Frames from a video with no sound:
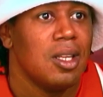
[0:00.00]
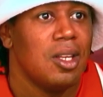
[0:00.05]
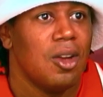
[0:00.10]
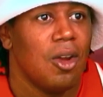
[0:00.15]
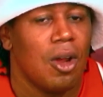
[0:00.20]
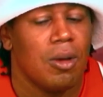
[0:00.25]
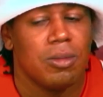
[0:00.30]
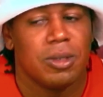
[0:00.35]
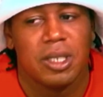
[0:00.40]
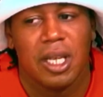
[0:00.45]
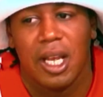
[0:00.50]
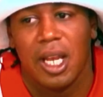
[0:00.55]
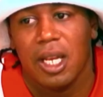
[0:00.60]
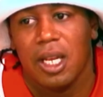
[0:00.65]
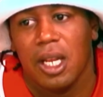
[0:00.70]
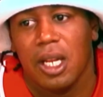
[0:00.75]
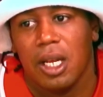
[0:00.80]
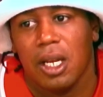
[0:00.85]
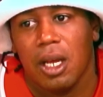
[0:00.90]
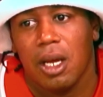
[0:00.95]
You know what I'm
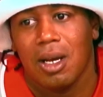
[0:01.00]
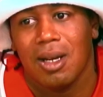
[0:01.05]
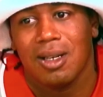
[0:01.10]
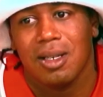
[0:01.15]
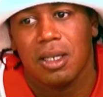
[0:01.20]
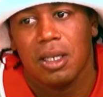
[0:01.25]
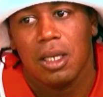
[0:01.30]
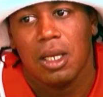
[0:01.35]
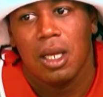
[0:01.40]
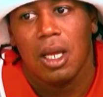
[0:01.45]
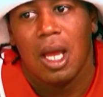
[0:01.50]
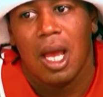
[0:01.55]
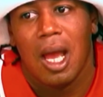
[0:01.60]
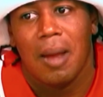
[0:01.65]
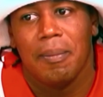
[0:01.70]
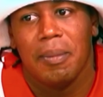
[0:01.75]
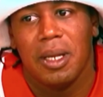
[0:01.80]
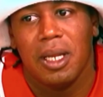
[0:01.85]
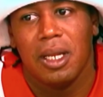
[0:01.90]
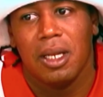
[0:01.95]
saying? And uh,
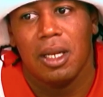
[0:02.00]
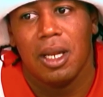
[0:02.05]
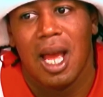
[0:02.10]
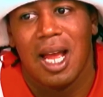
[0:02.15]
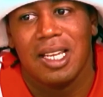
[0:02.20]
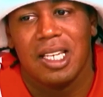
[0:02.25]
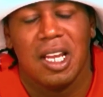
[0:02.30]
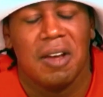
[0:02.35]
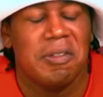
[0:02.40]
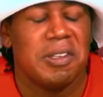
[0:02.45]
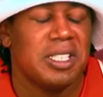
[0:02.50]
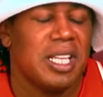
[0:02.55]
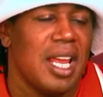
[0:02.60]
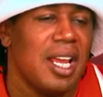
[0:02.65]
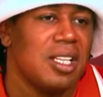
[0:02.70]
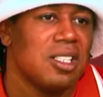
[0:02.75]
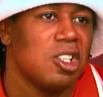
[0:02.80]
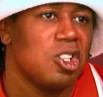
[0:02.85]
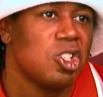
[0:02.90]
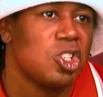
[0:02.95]
I mean, I definitely
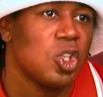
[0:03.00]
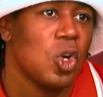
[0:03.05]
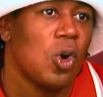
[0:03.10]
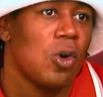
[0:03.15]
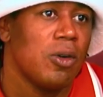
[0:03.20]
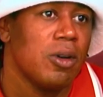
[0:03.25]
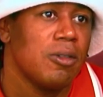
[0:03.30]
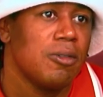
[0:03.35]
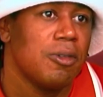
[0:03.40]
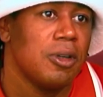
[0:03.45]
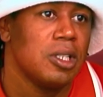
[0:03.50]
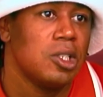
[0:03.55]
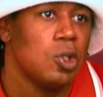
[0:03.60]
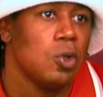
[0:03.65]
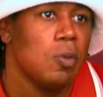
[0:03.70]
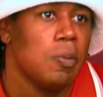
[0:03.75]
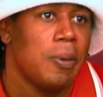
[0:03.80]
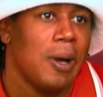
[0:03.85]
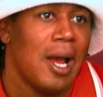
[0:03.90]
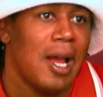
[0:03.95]
think it's a story for
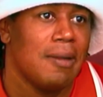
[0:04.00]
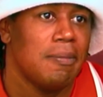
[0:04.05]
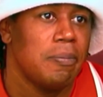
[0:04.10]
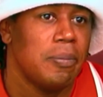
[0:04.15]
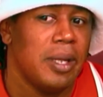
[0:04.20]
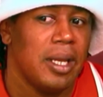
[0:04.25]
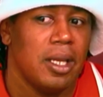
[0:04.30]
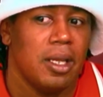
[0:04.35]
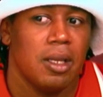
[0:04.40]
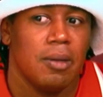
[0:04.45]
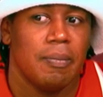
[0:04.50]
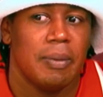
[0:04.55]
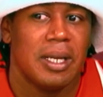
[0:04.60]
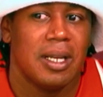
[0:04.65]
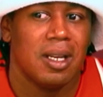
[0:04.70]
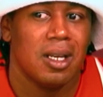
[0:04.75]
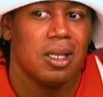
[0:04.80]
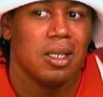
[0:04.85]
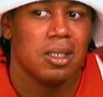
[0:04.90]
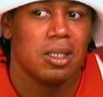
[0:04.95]
Tupac and Biggie
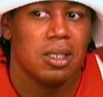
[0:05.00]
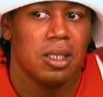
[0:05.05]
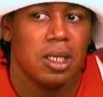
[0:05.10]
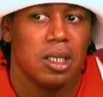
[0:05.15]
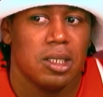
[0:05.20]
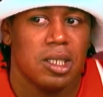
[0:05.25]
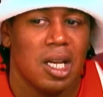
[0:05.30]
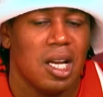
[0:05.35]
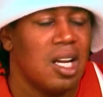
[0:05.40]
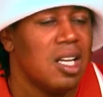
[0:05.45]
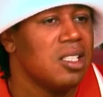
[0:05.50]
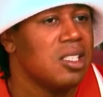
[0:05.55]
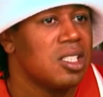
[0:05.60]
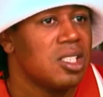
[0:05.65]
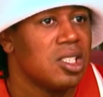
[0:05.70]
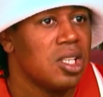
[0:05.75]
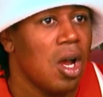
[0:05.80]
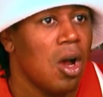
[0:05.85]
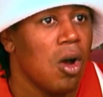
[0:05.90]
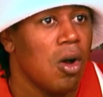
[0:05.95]
because it's an
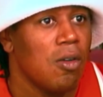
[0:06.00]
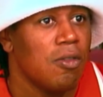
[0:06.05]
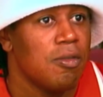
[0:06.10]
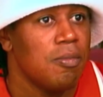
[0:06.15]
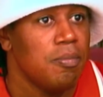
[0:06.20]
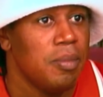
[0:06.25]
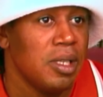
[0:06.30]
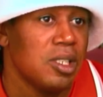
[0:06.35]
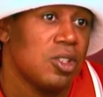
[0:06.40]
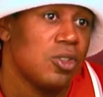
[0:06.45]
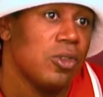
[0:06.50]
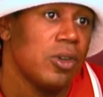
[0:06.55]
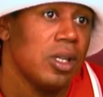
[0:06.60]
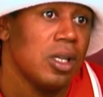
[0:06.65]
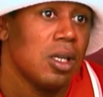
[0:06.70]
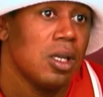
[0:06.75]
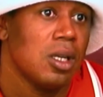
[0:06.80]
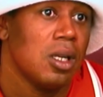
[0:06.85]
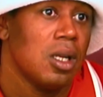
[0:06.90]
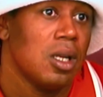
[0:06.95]
unsolved mystery.